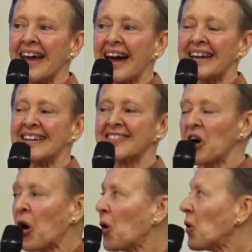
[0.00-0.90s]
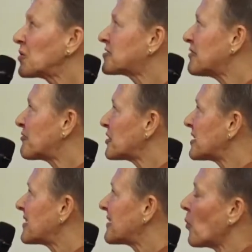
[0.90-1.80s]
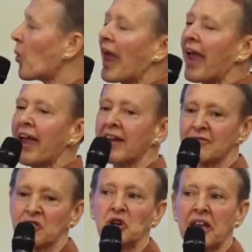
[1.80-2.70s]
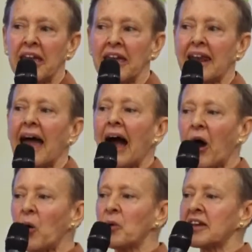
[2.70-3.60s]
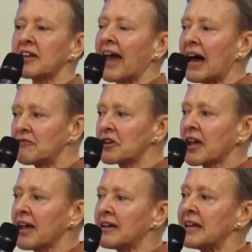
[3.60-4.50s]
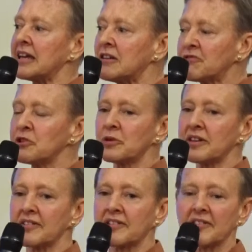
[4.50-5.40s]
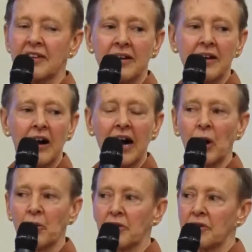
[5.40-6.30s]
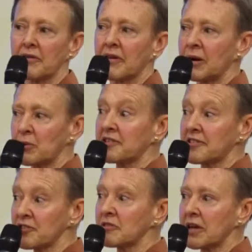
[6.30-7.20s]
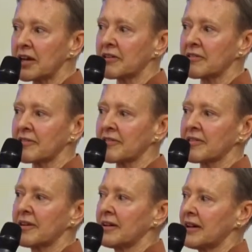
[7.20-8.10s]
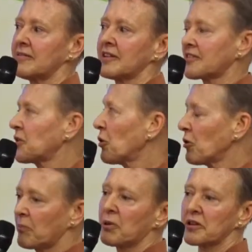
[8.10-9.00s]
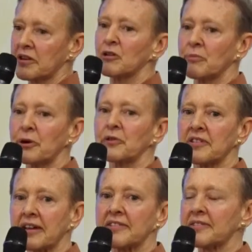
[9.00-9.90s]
it's a whole different way of looking at how we can advocate and influence our decision makers in this whole political process.